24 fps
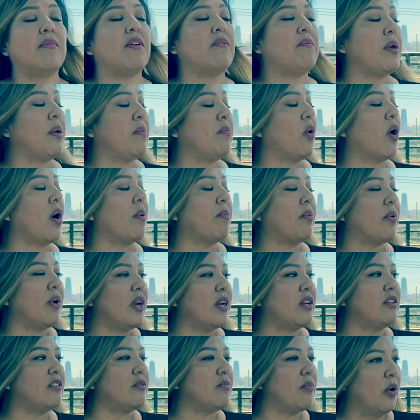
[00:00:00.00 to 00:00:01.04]
if people are
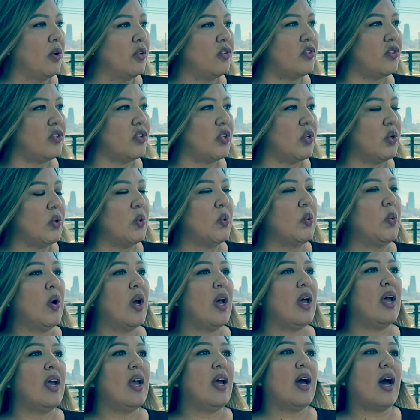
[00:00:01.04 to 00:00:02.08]
predisposed to
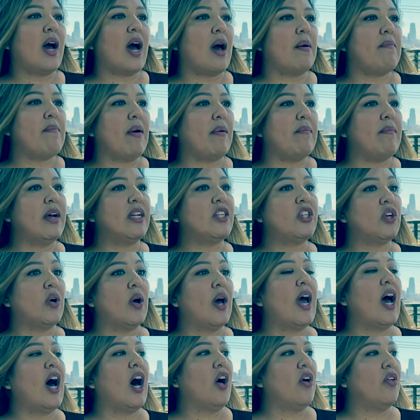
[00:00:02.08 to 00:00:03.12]
mental
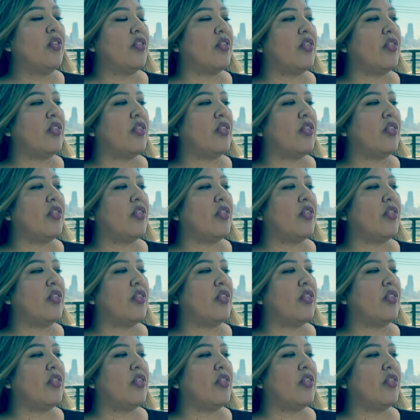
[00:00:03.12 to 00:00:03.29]
health